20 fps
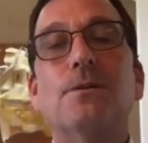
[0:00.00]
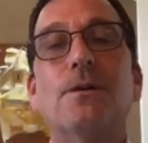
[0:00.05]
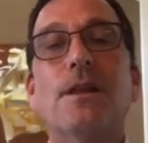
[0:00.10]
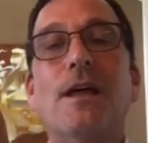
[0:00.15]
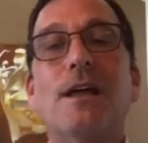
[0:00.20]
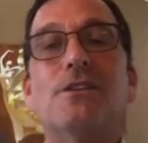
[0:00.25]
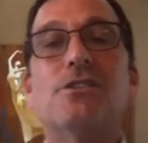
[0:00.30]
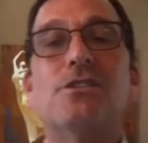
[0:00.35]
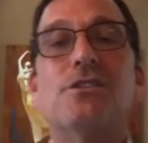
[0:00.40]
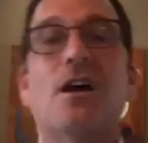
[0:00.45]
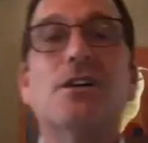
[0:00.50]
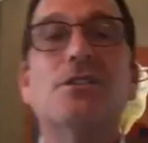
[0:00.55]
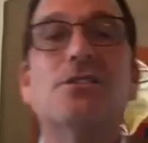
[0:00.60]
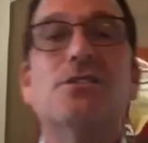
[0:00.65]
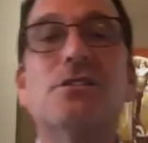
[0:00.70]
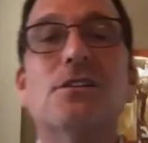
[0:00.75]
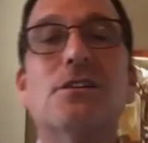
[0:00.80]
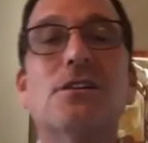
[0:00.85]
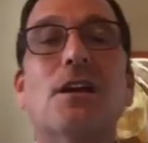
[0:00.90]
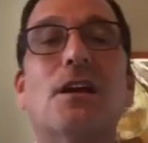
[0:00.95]
Well, that
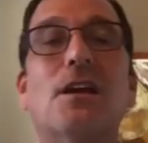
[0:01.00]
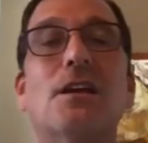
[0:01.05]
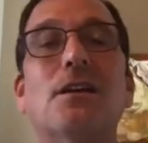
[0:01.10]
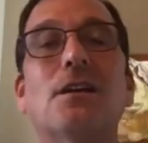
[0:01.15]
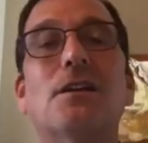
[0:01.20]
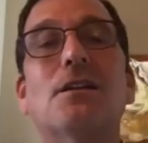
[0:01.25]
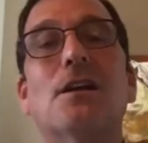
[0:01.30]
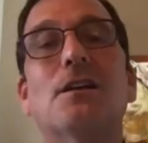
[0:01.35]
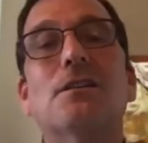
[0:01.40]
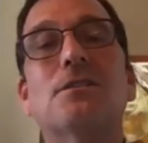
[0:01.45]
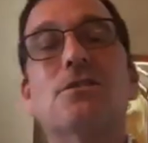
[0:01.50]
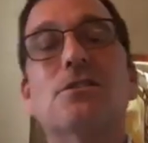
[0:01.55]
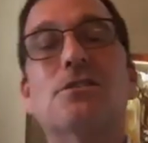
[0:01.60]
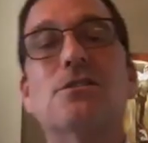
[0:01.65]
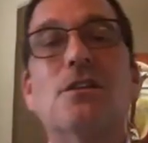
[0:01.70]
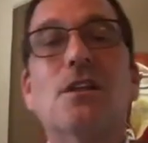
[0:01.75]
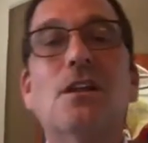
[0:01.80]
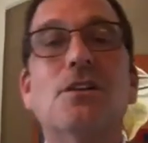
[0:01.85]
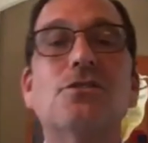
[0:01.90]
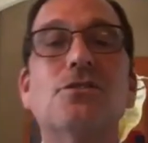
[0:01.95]
sucks. Okay, and that just
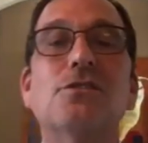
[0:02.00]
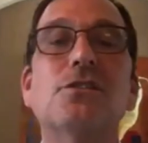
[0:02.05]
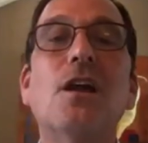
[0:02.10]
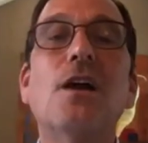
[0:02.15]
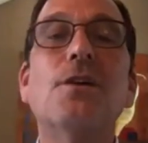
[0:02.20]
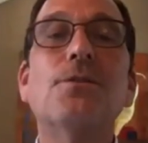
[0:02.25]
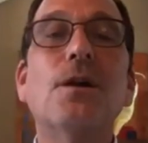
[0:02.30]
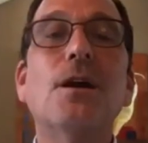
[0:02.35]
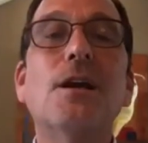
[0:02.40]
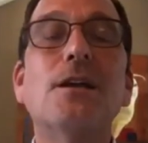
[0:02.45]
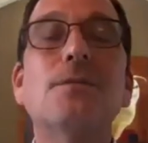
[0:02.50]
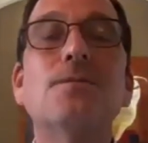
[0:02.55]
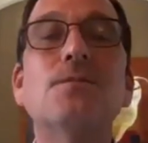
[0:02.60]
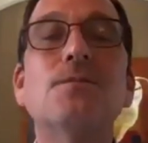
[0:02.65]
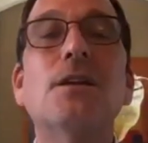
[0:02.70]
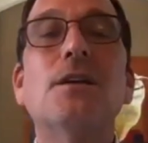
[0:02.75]
that's just not right.